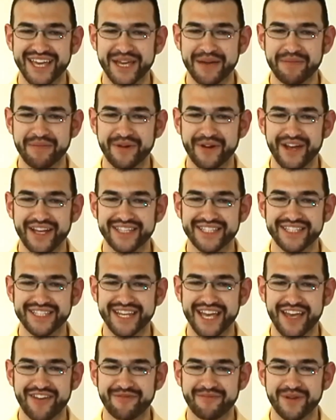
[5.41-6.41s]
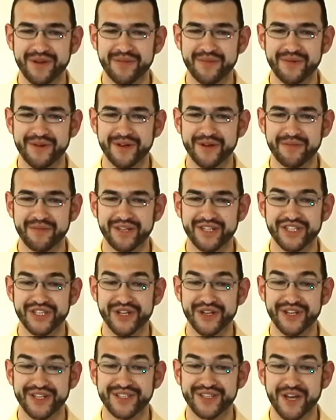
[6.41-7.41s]
camper and staff member, my
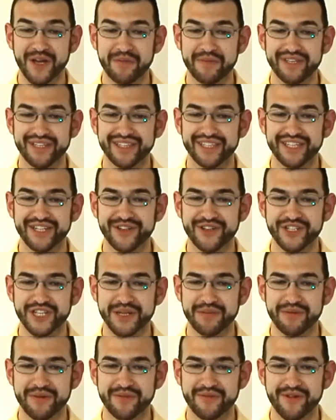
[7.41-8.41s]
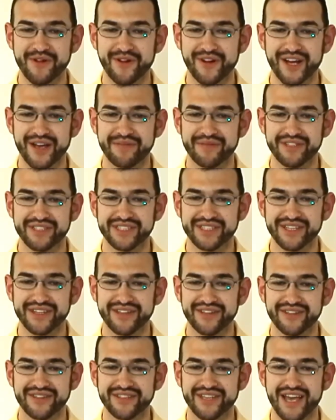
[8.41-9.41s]
journey taught me leadership and programming
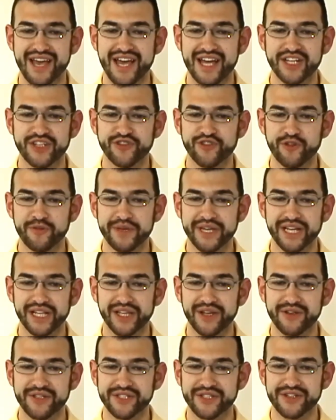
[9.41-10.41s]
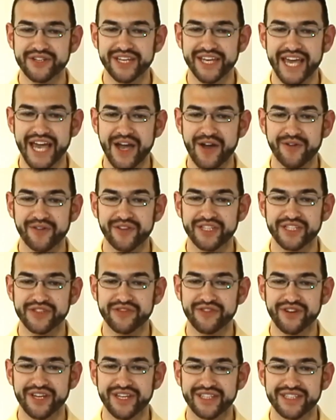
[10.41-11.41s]
skills, drew me closer to countless
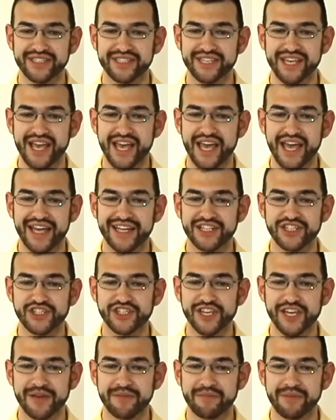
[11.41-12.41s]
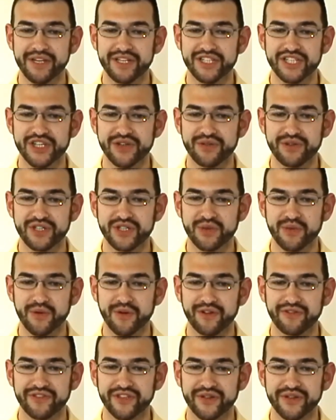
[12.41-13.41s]
friends, and shaped my Jewish
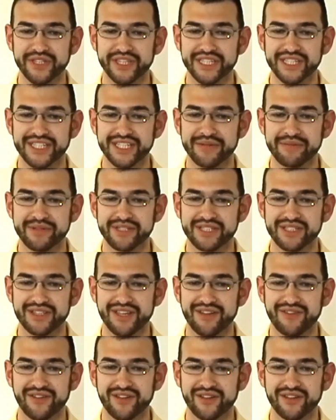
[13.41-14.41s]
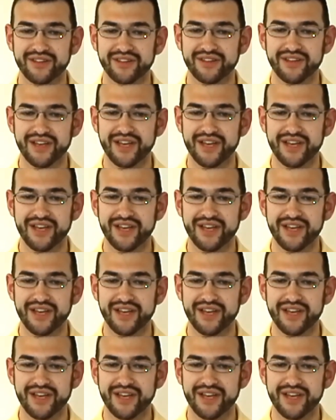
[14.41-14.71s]
worldview at the deepest level.